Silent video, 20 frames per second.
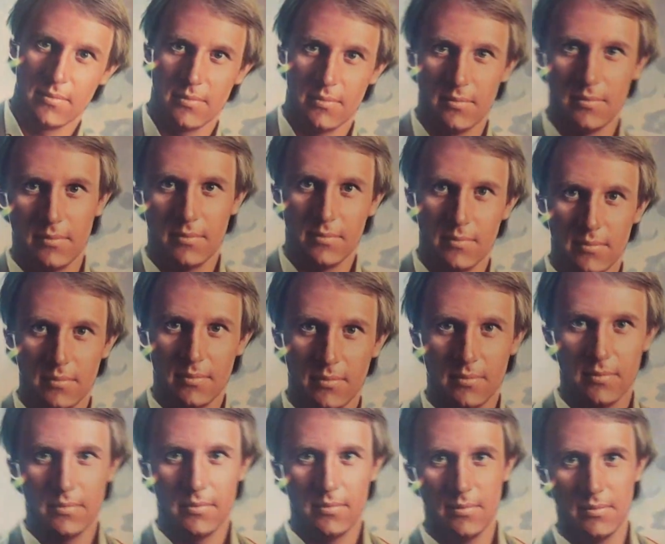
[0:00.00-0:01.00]
so
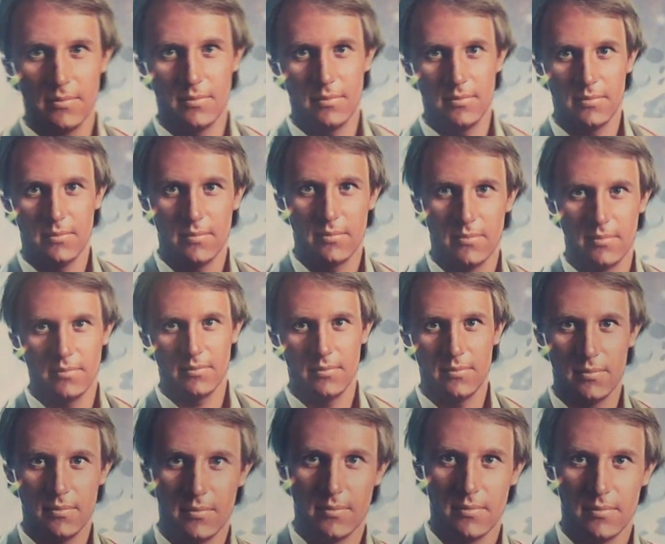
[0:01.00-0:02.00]
at least as far as I know.
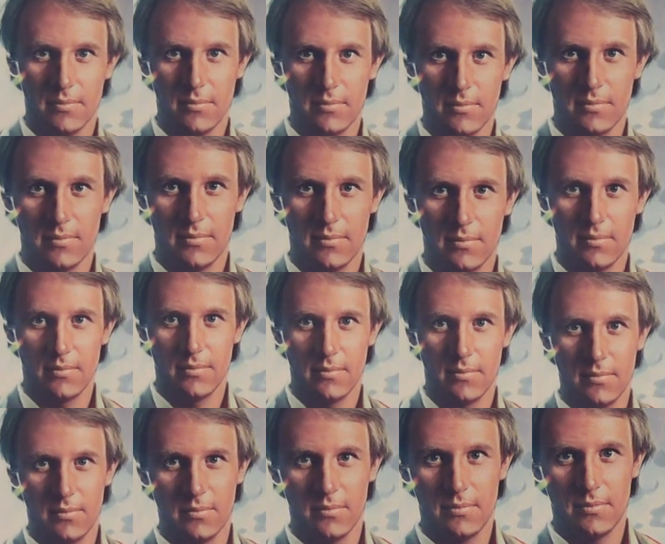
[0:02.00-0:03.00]
If I have not watched this
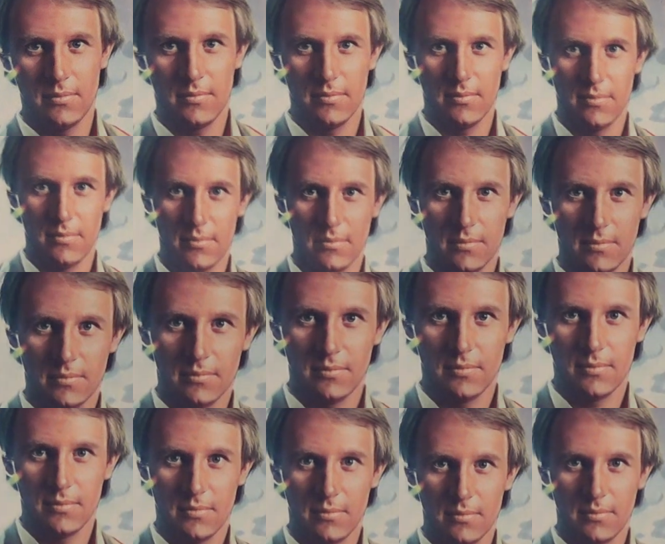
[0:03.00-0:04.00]
season yet, but
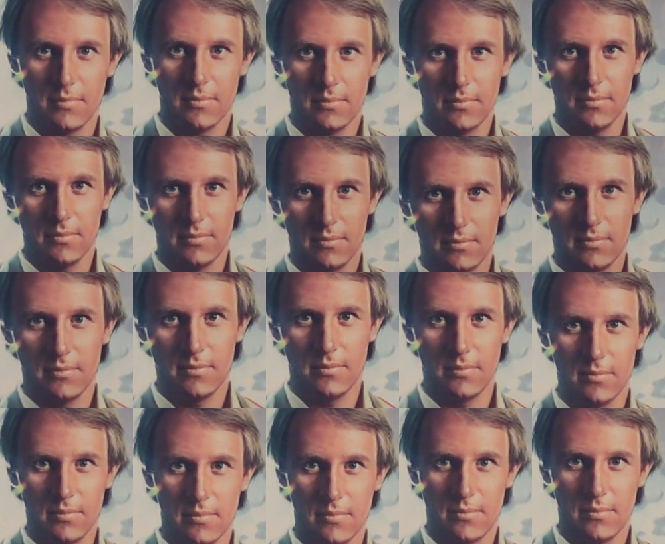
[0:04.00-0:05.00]
I'll
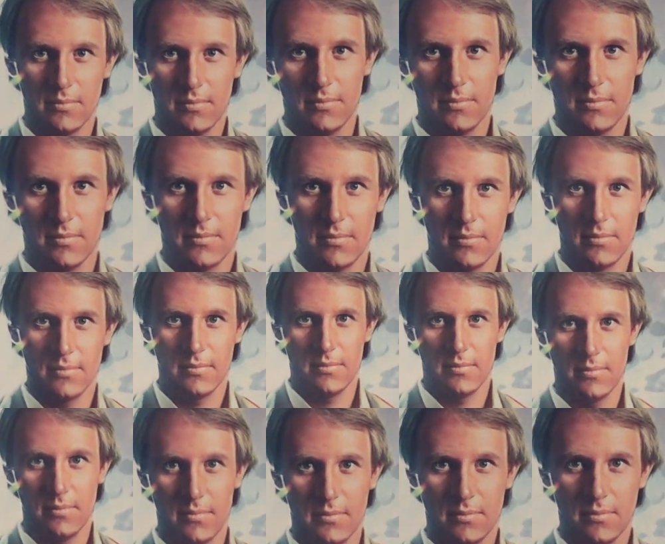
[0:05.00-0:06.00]
figure that out once I watch the
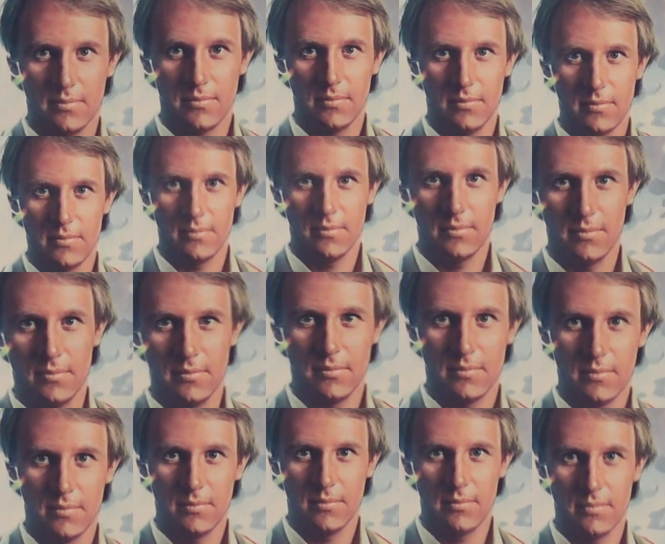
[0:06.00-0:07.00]
stories on here.
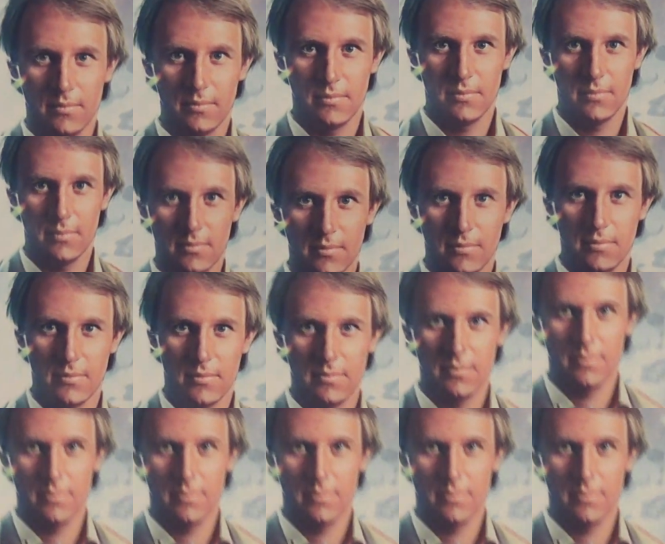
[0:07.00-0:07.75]
So there